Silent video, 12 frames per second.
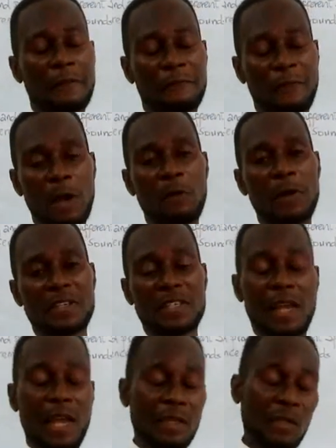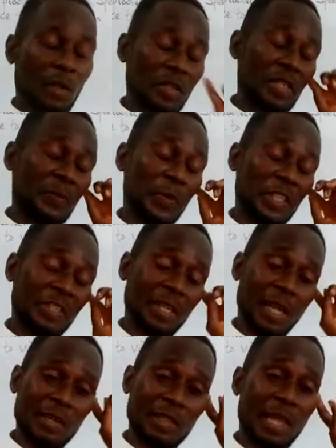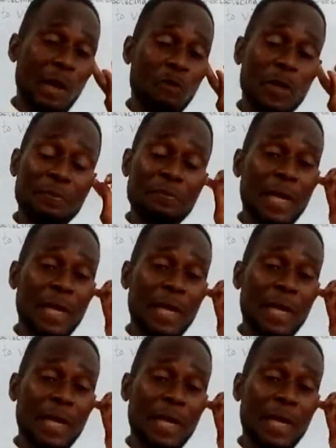vowels are those speech sounds that we